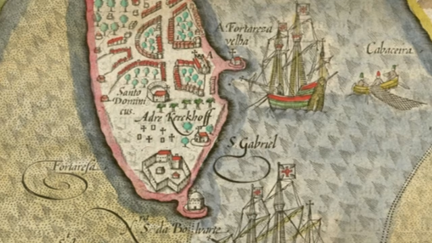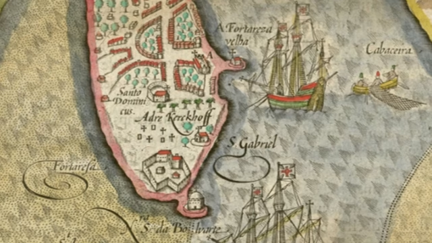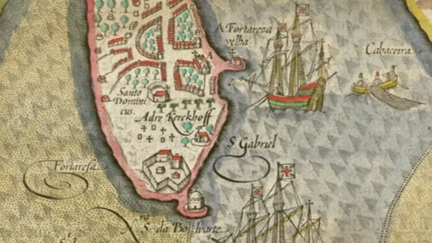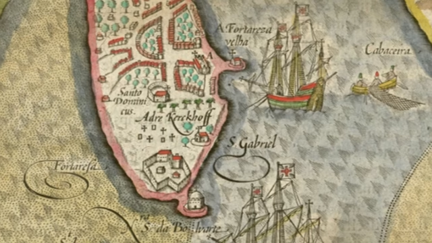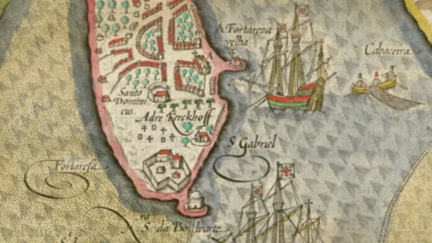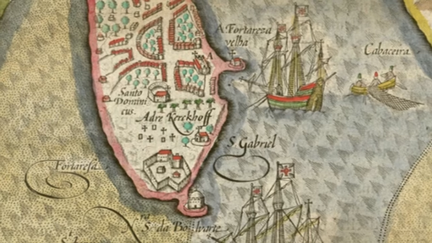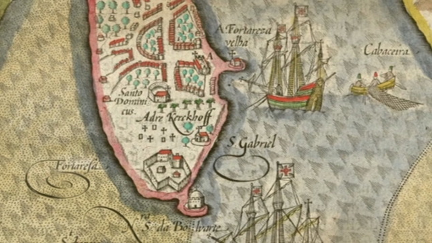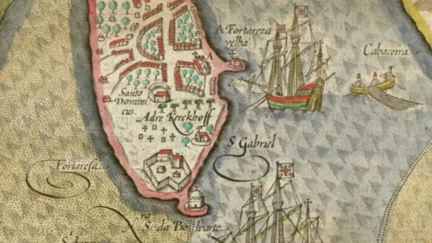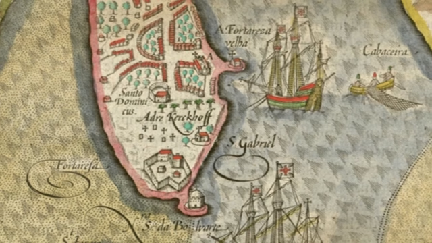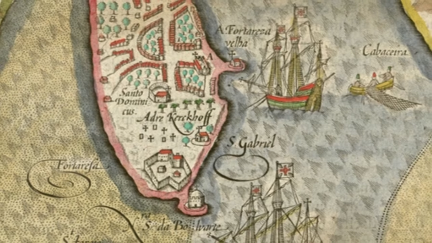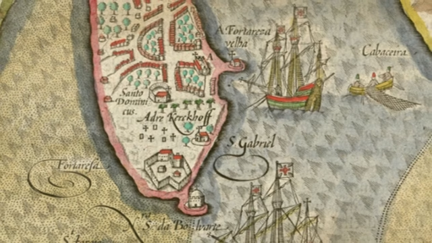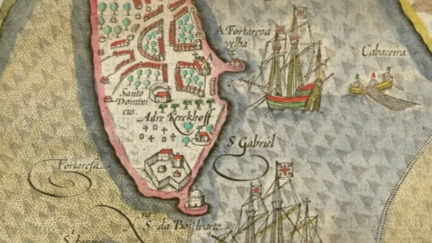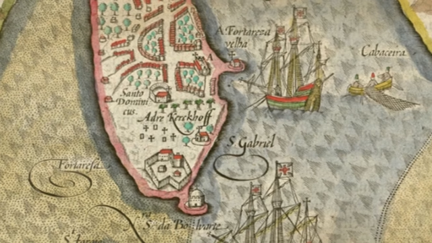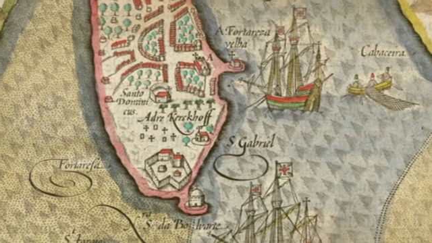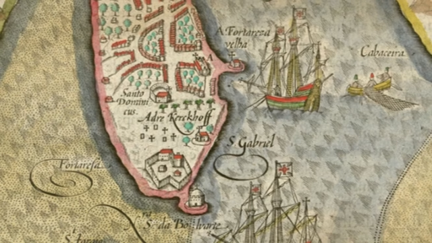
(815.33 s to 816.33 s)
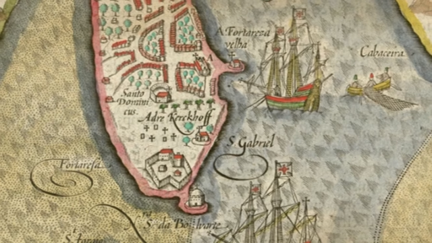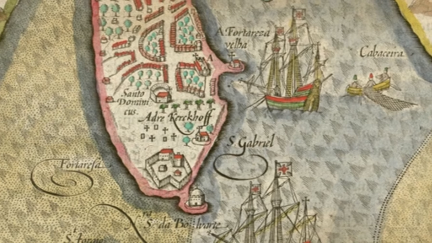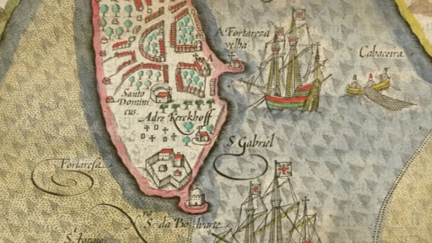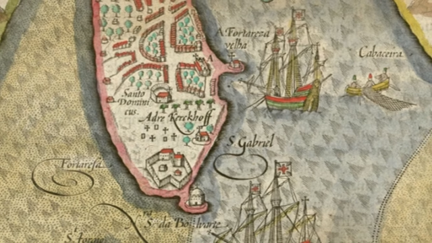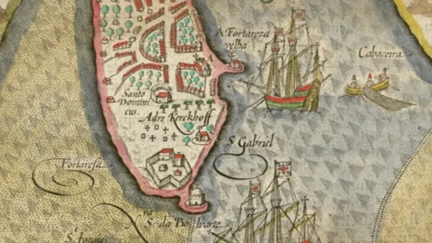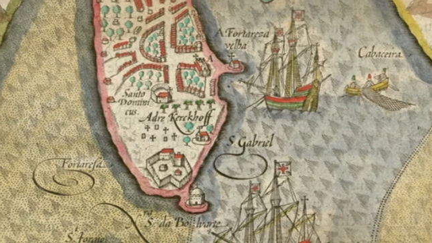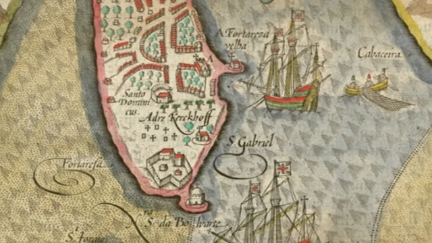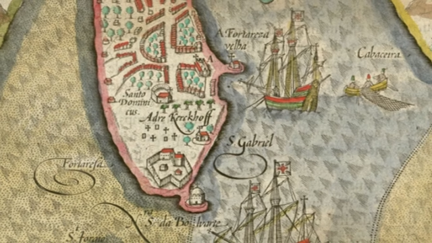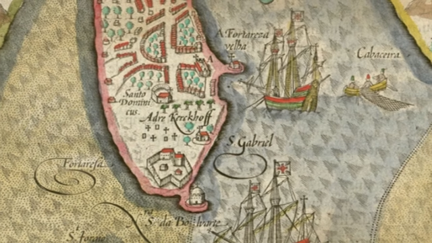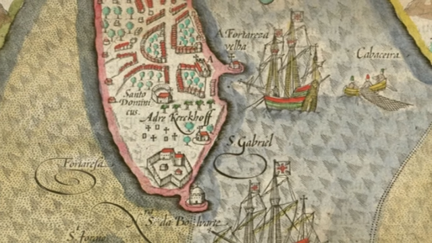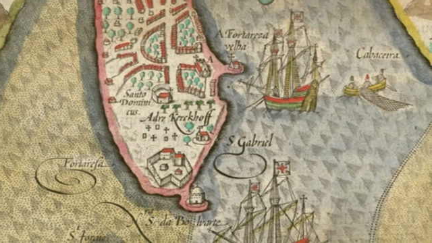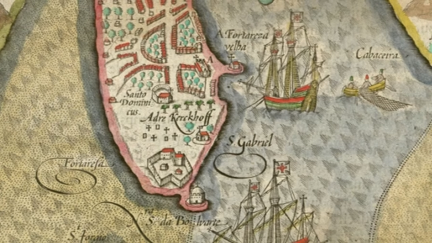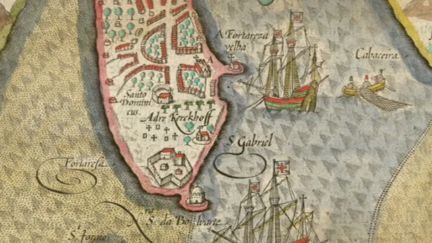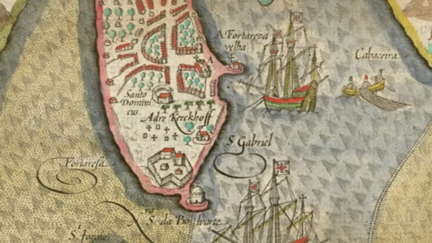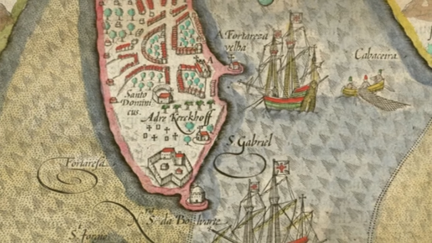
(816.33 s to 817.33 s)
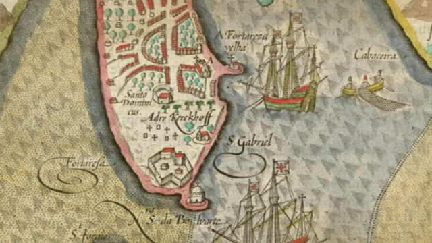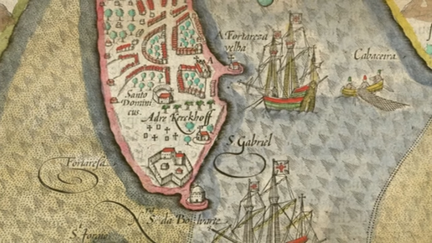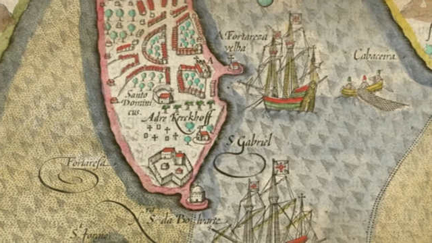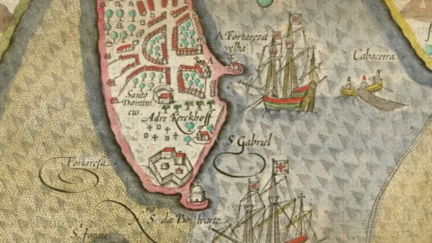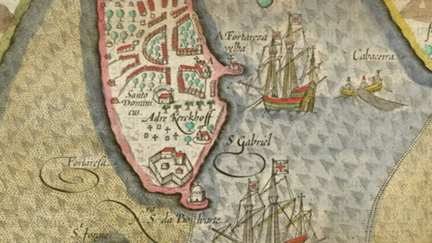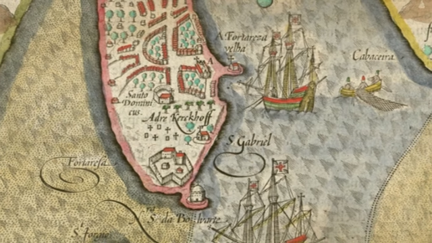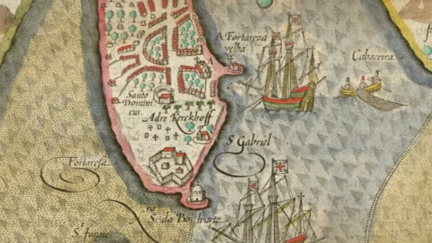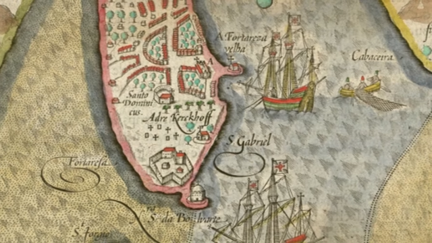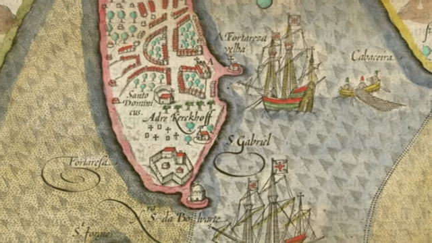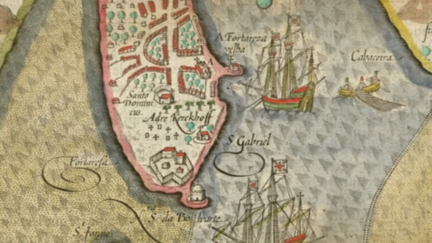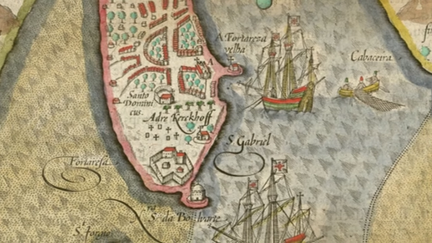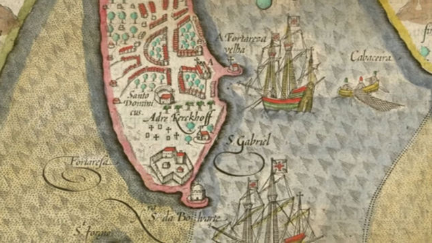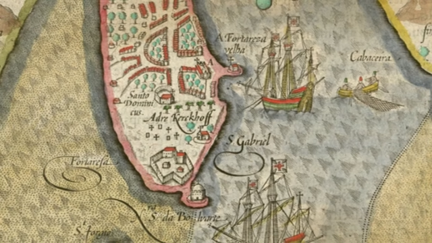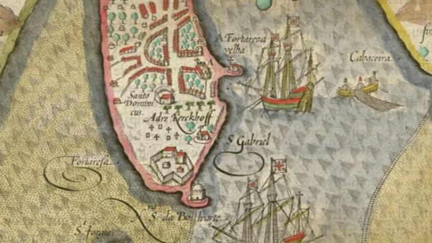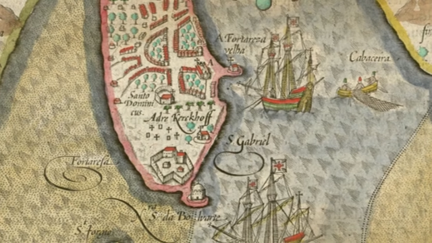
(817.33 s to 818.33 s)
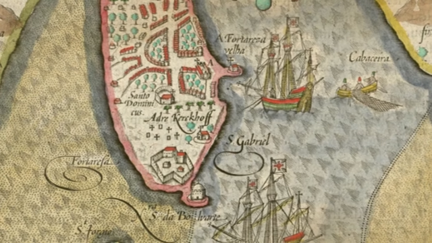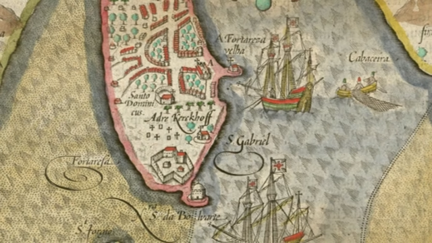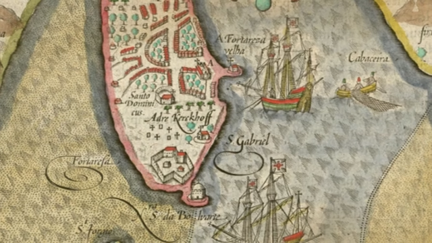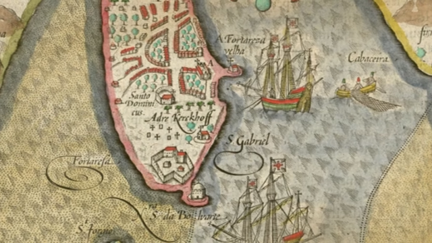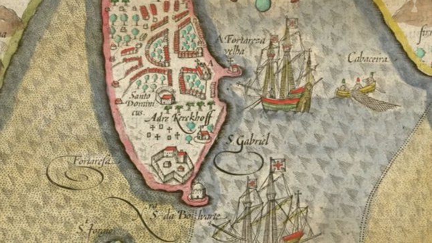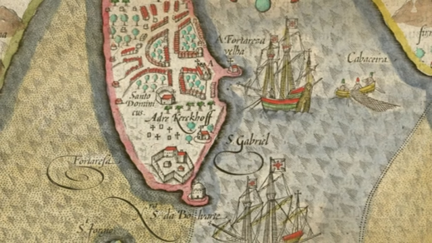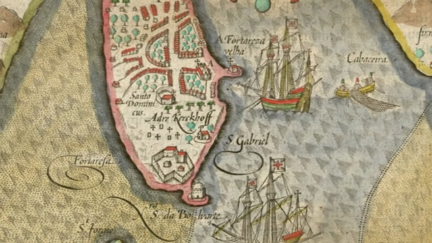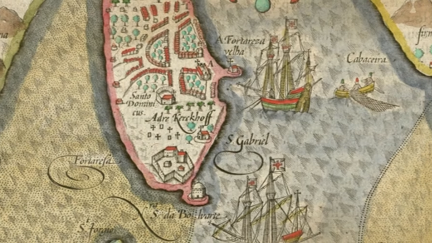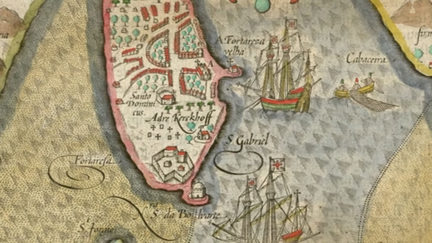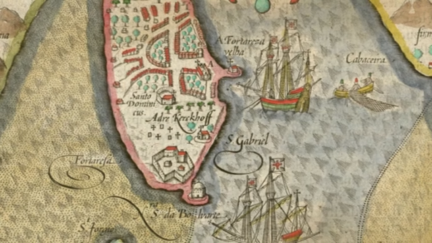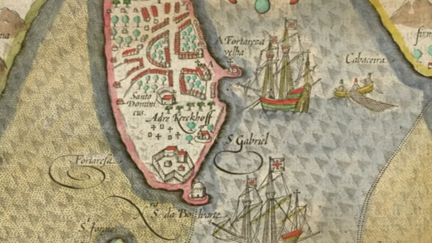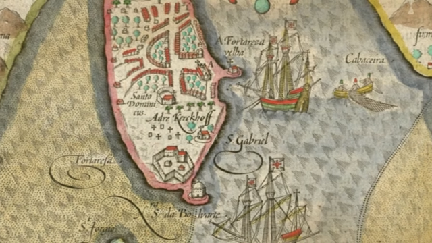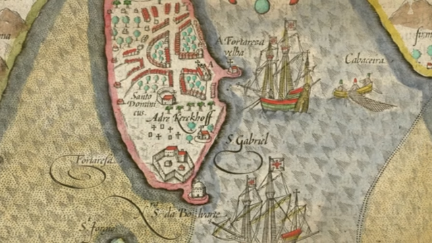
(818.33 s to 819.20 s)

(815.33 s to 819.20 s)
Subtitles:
(no speaker visible)